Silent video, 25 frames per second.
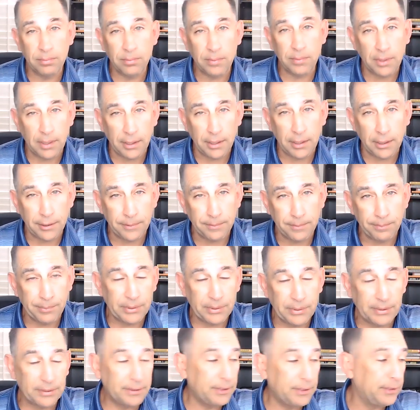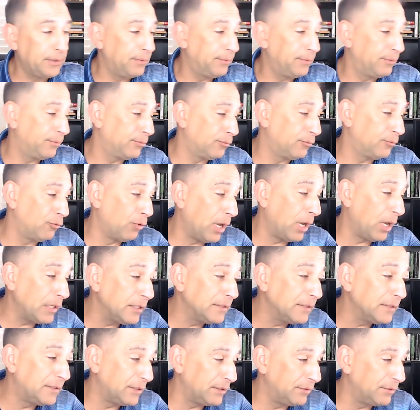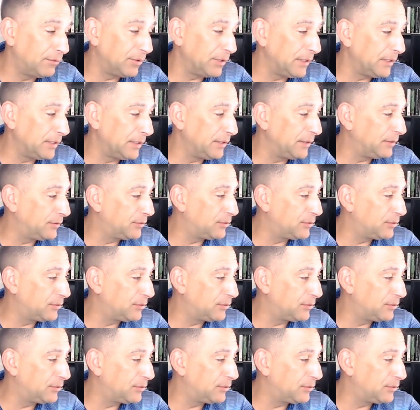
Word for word: um, but relatively